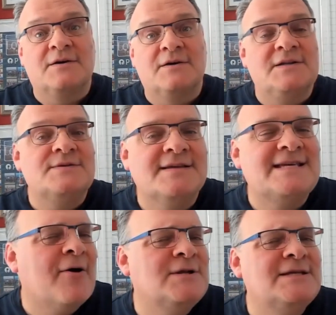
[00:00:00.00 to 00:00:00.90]
Can you
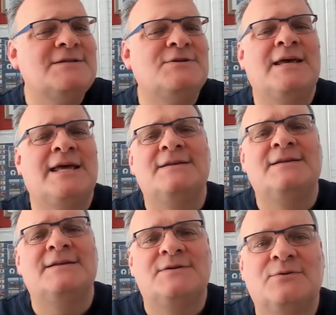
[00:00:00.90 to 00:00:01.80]
tell us, how did you
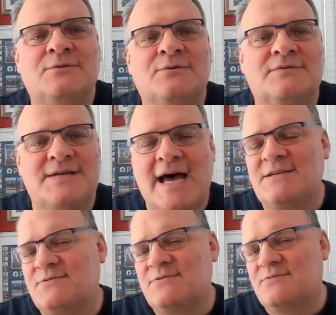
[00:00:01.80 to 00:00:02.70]
get into
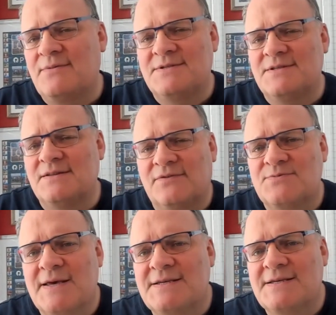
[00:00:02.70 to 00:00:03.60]
SaaS RevOps
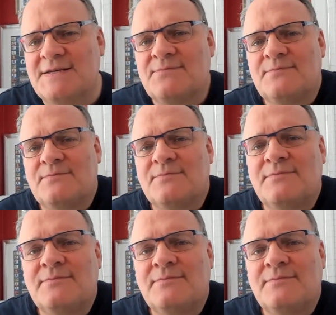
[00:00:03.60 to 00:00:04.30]
in the first place?